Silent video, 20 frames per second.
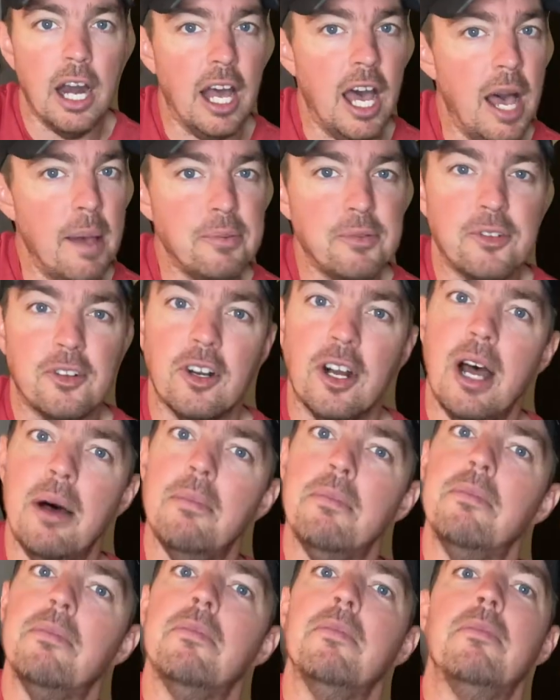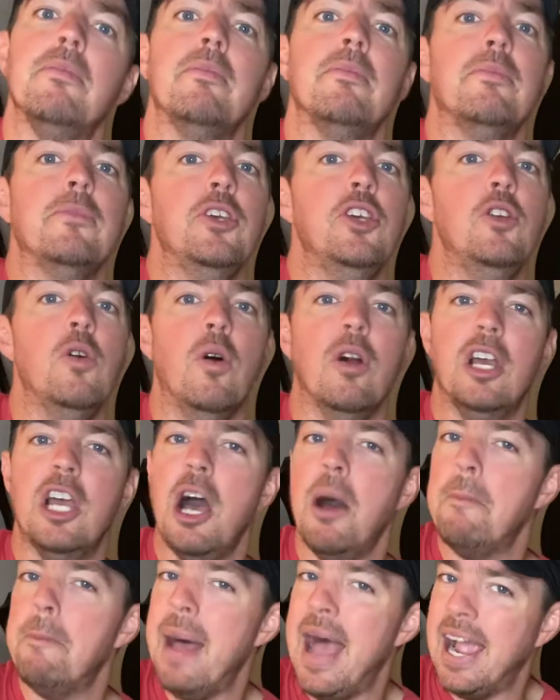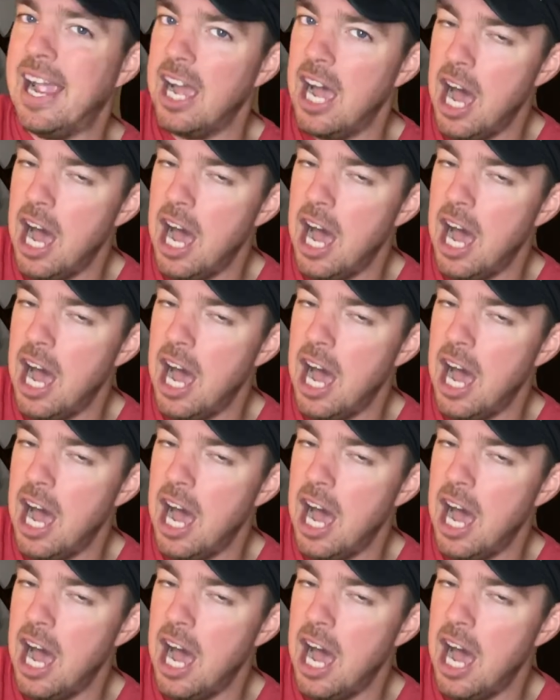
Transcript: an up strum, you don't come back